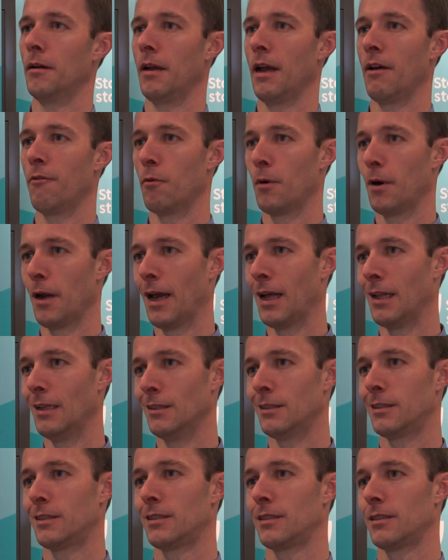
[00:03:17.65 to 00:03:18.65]
everyone
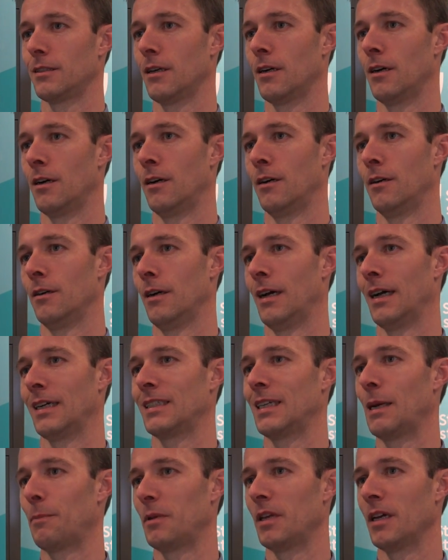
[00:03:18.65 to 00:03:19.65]
else are
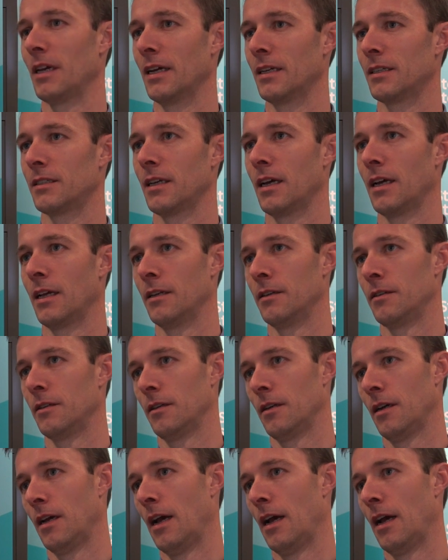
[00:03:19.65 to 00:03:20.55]
accepting it and